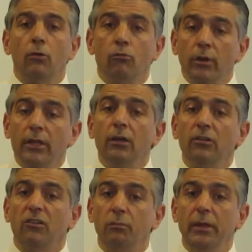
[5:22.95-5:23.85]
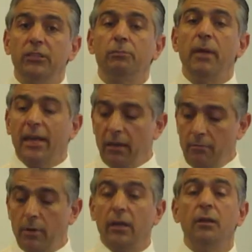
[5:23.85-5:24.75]
really good speech, can
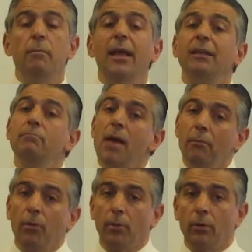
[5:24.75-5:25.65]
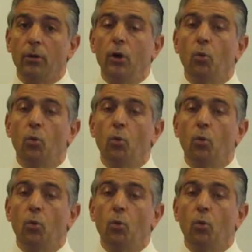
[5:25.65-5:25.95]
make it memorable